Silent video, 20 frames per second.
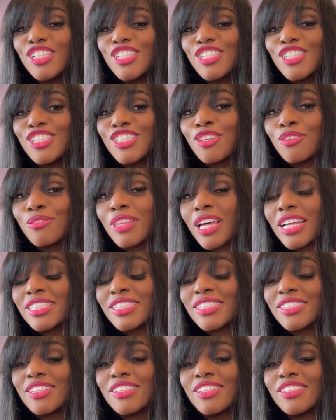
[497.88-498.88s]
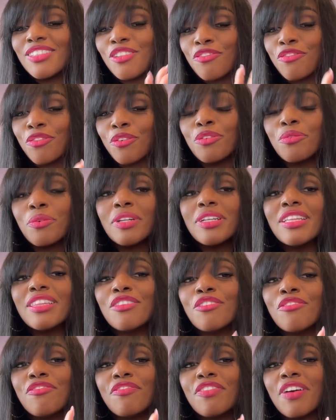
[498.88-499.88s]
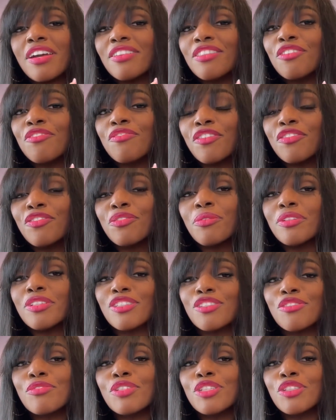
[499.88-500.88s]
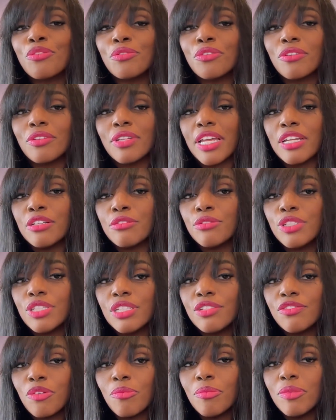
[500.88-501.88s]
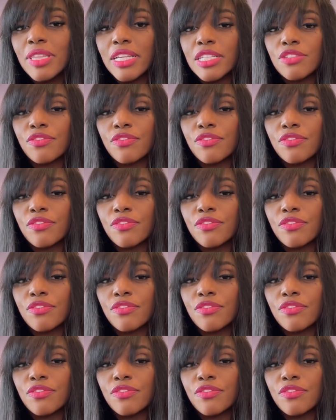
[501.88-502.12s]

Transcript: So that's the fourth one. And the fifth one is a return on energy. For me, that's